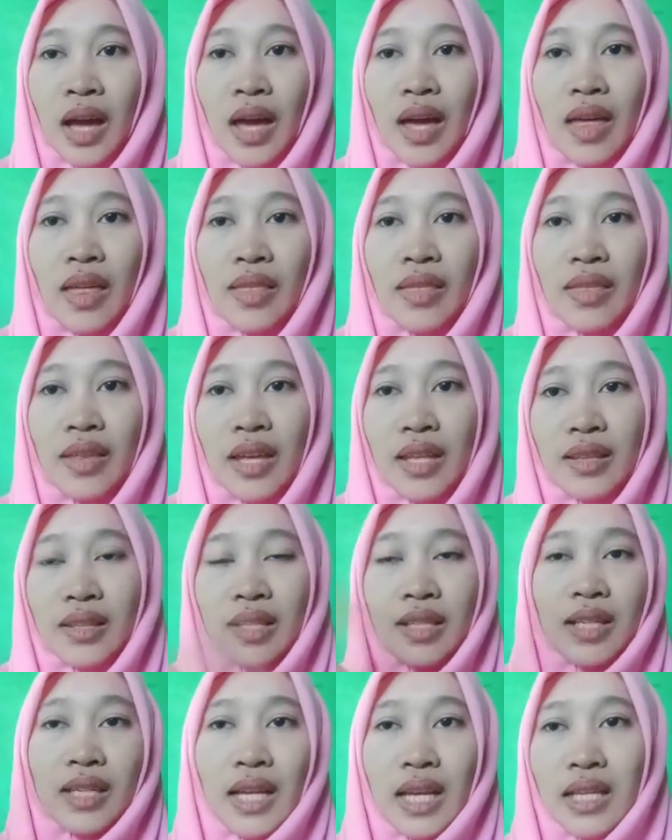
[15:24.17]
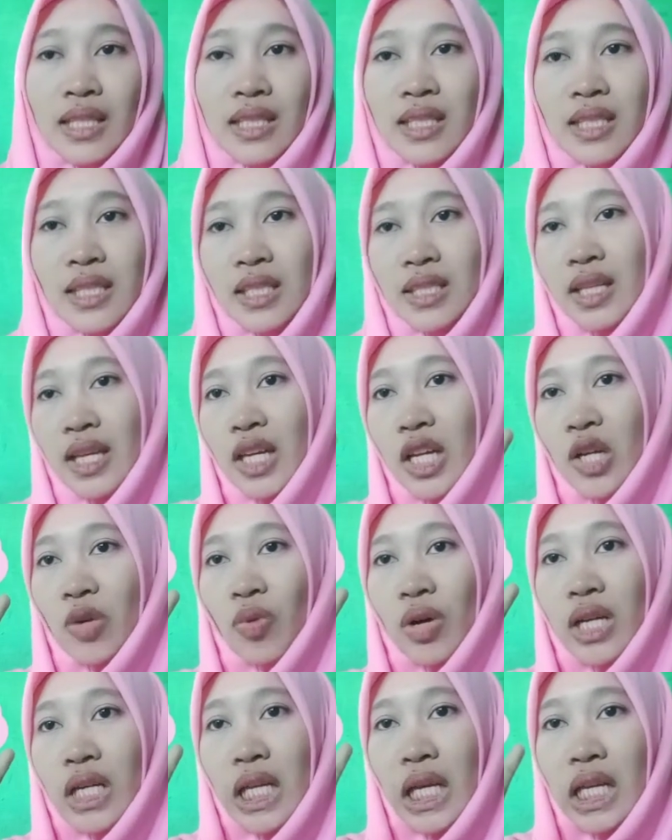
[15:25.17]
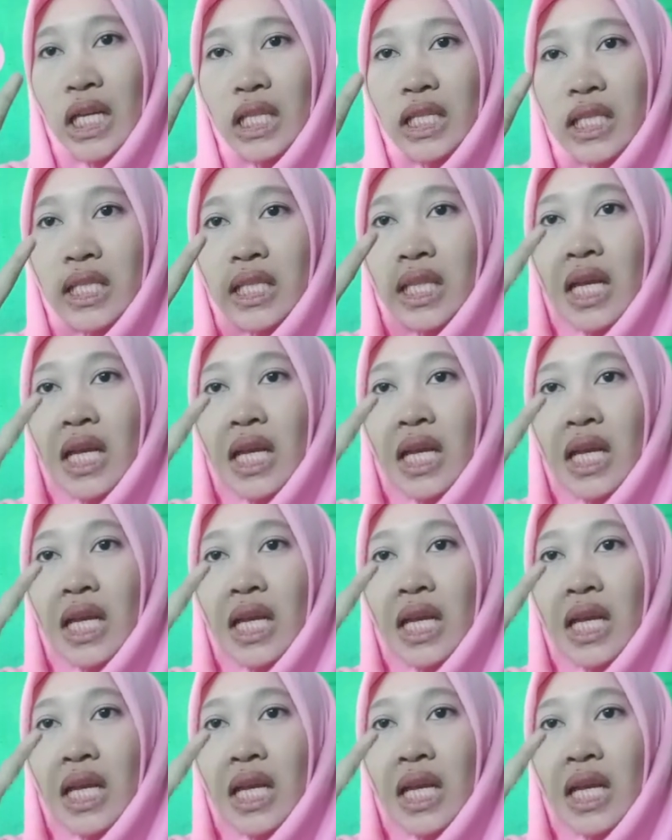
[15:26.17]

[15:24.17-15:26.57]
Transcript: And then the second one is